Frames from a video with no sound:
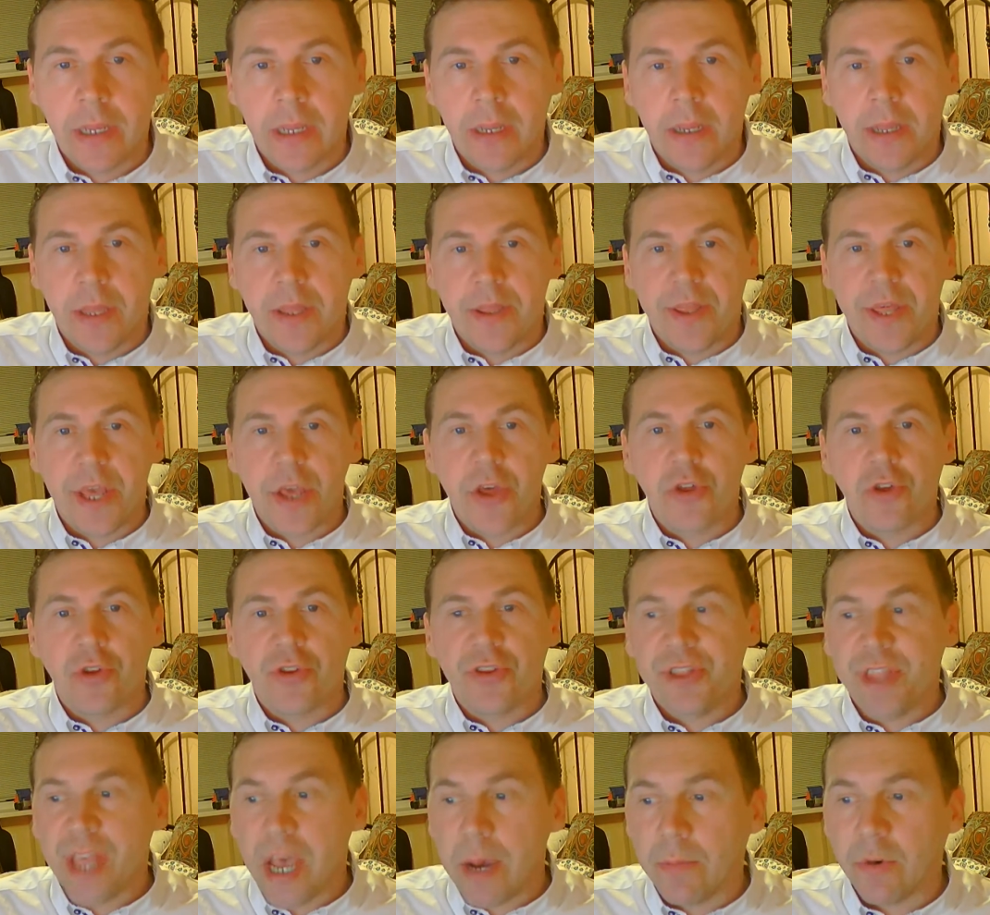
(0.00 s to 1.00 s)
They
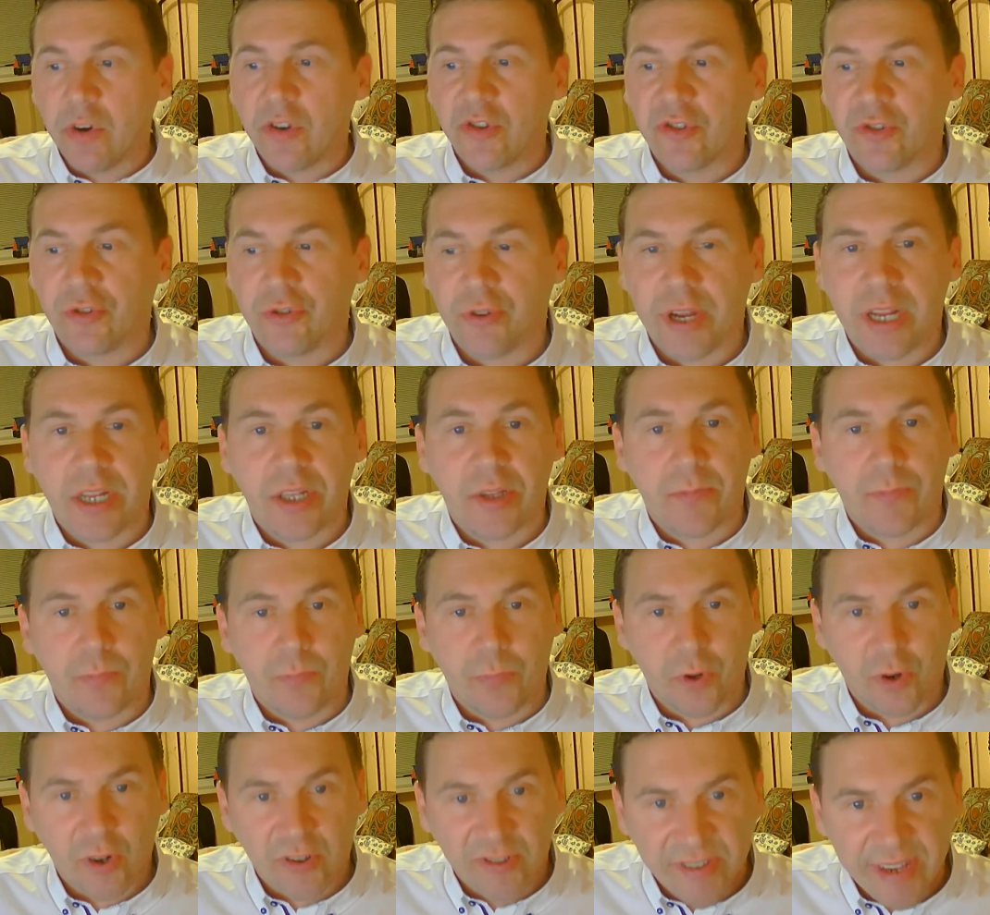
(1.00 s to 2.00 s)
should demonstrate
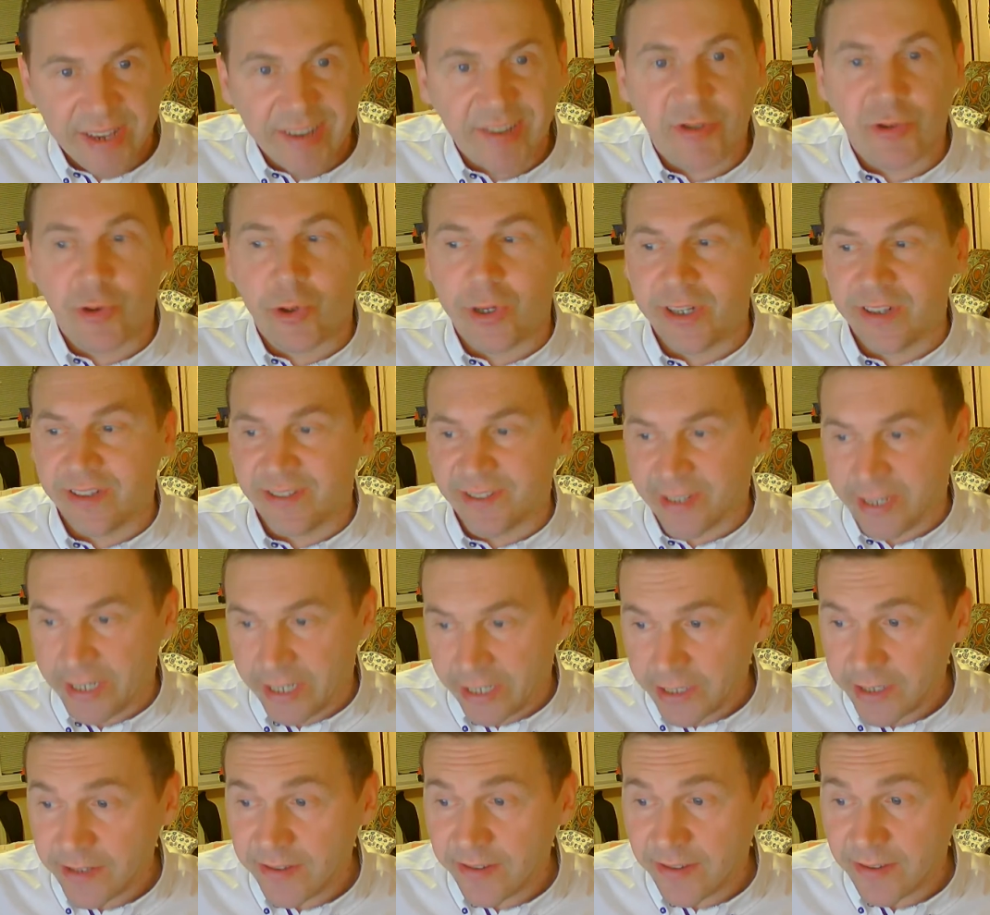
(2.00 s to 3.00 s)
processual
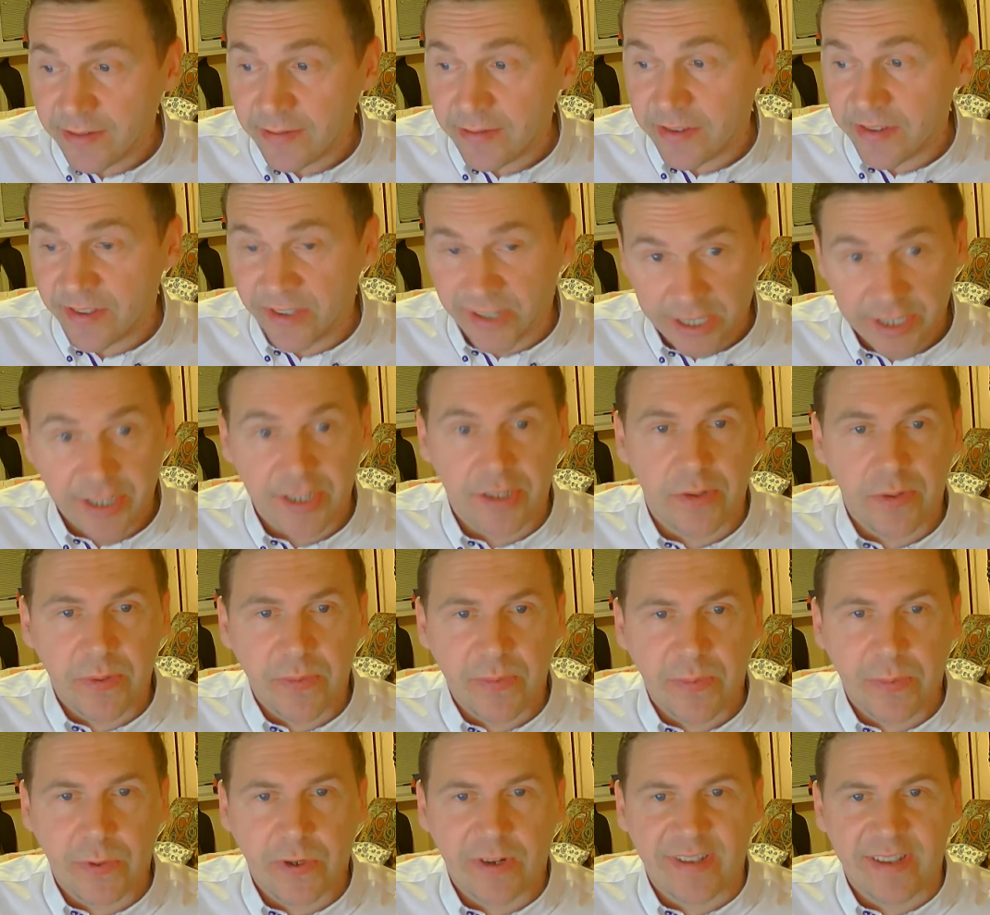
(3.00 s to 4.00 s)
skills, certain
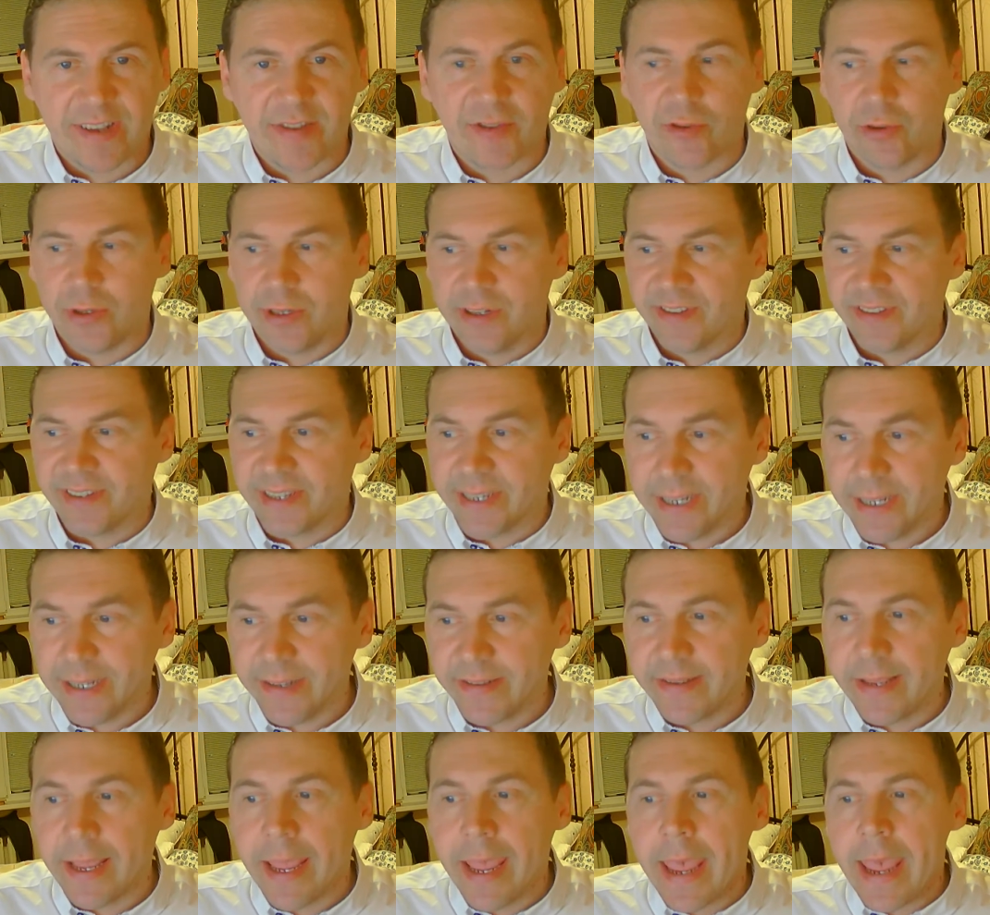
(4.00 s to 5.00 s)
processual
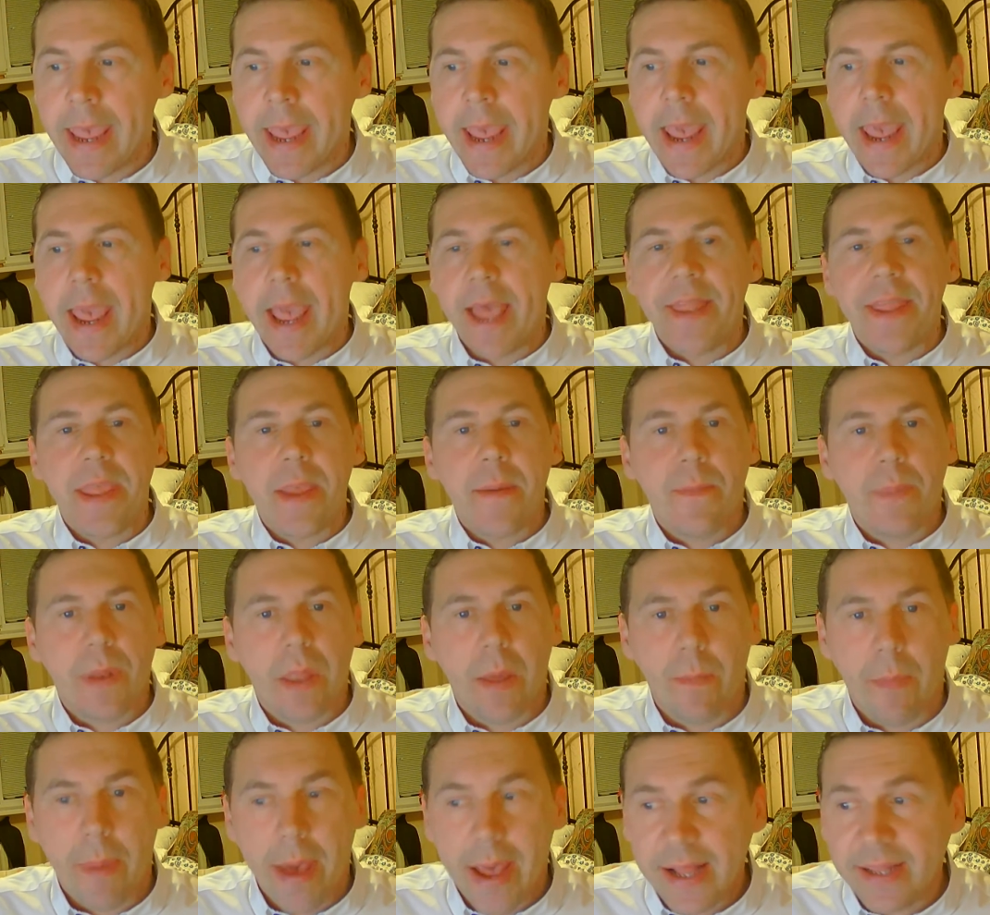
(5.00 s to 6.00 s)
skills, and
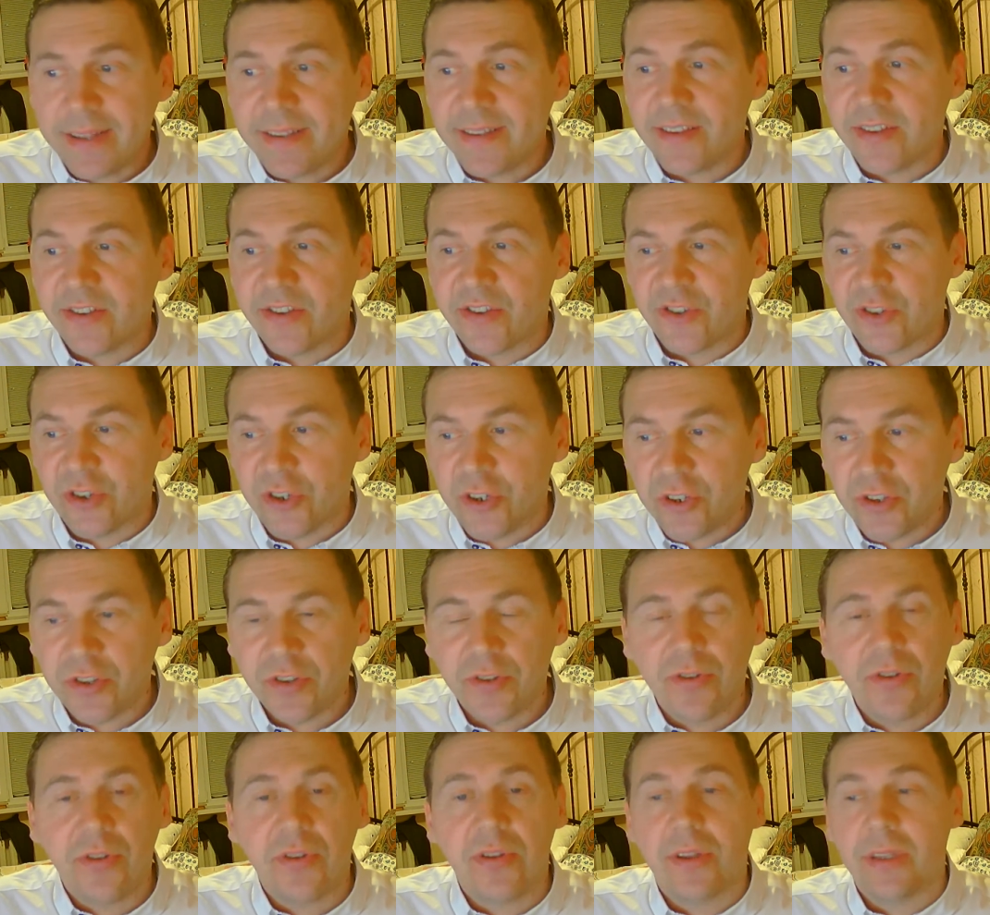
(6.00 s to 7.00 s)
implement
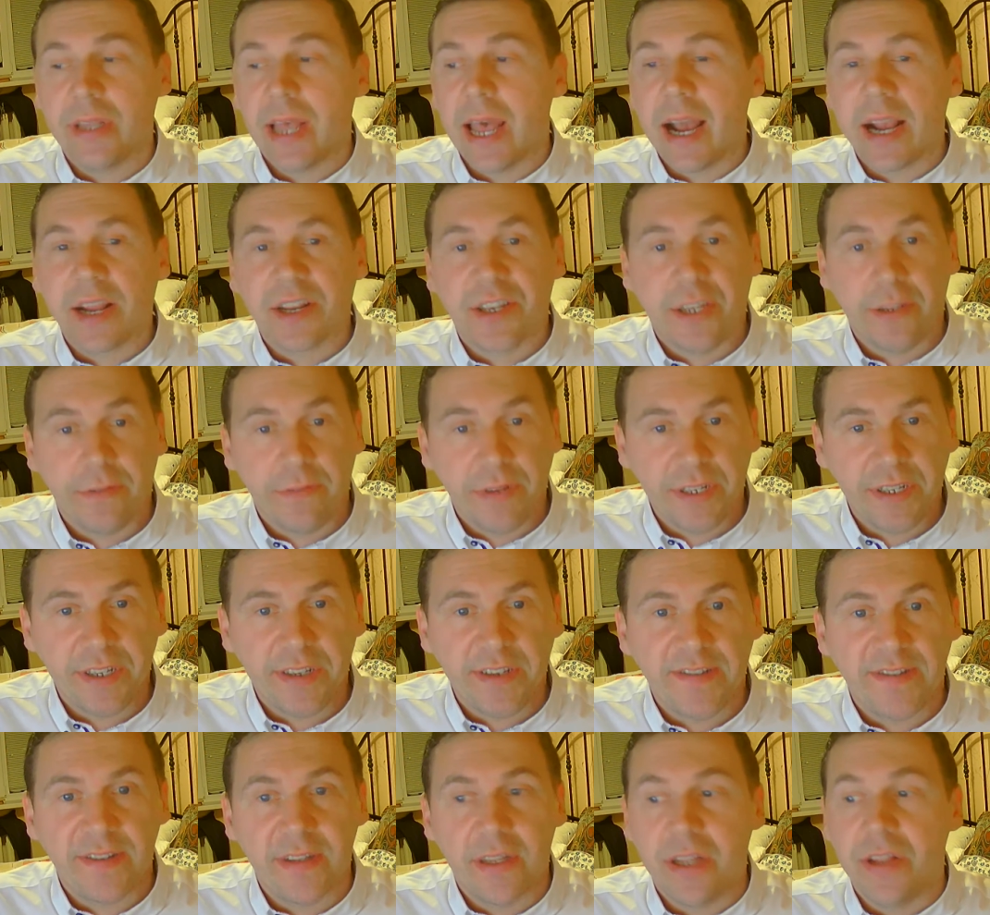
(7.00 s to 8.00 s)
certain
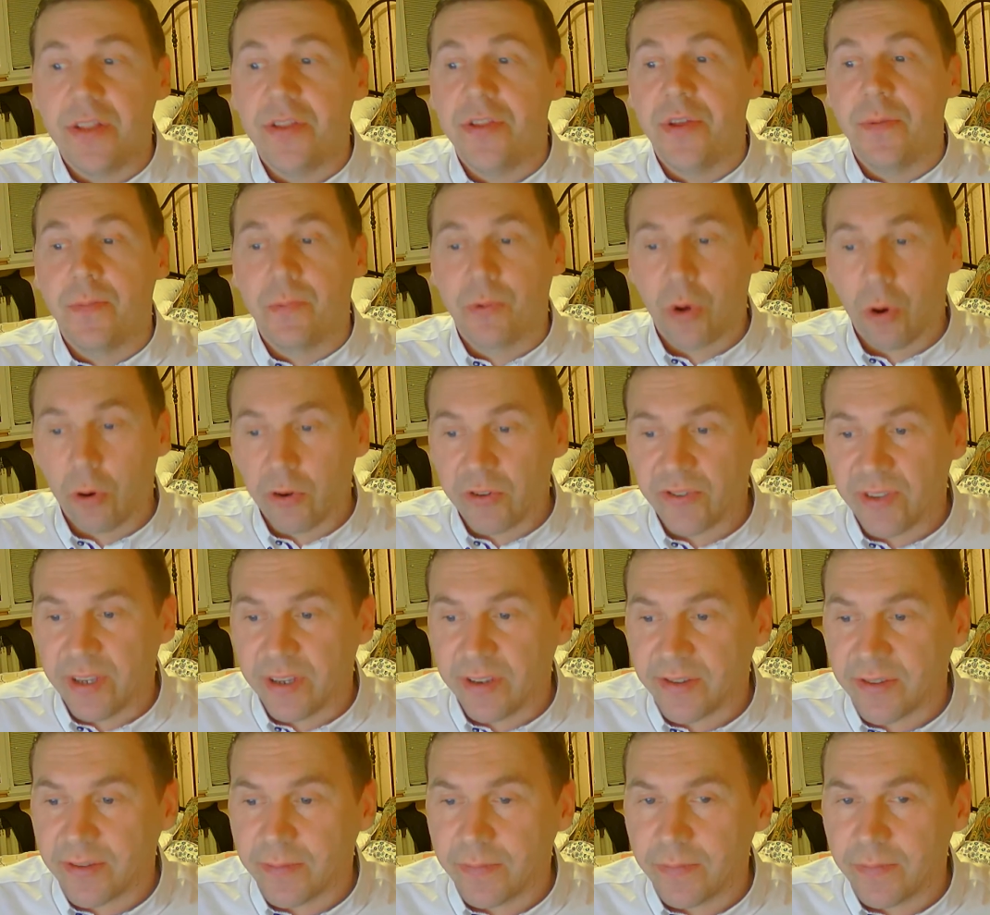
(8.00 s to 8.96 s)
activities in the process.